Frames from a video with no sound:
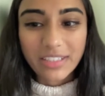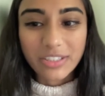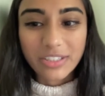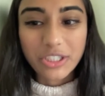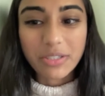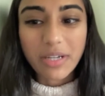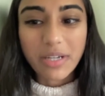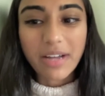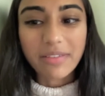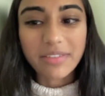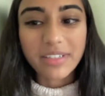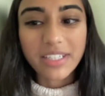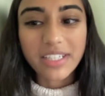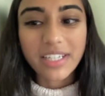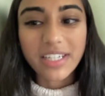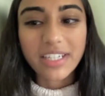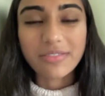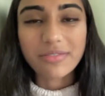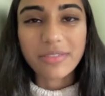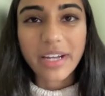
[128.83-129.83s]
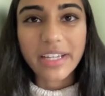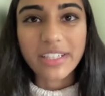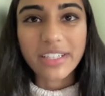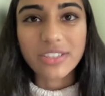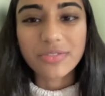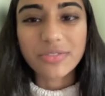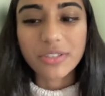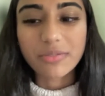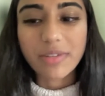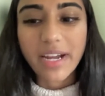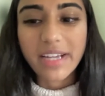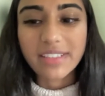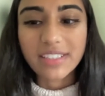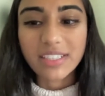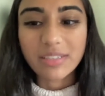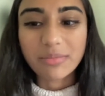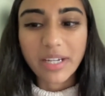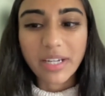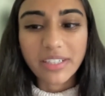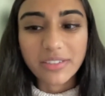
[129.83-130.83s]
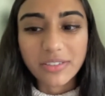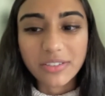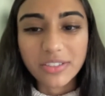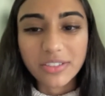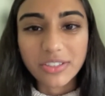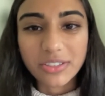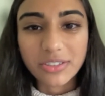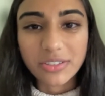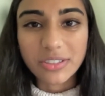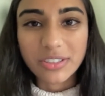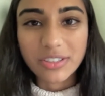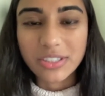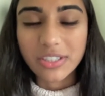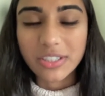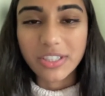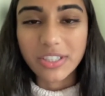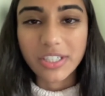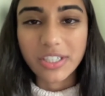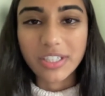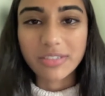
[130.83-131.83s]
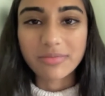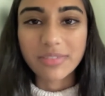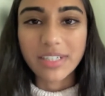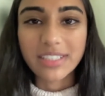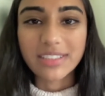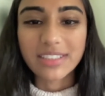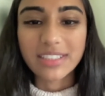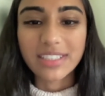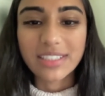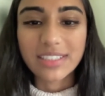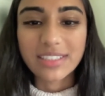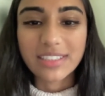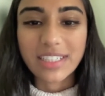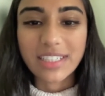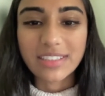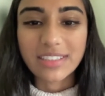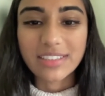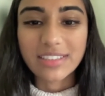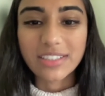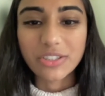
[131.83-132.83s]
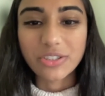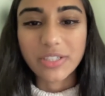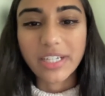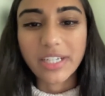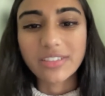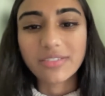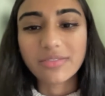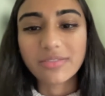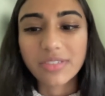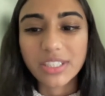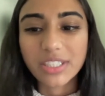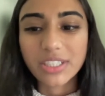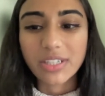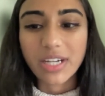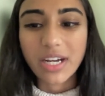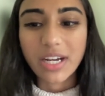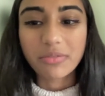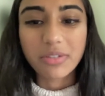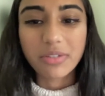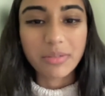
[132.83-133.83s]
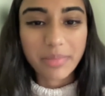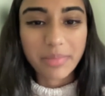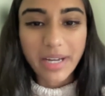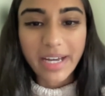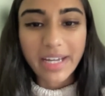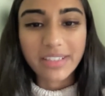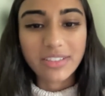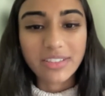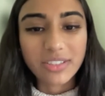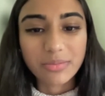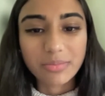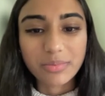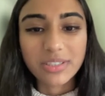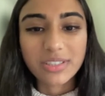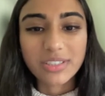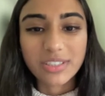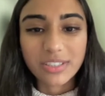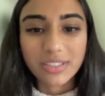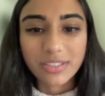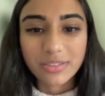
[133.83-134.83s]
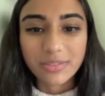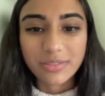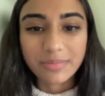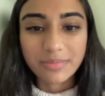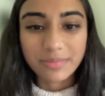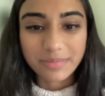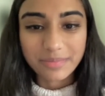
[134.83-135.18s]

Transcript: do you have any advice for rising medical students or current residents as they're trying to figure out what path to pursue?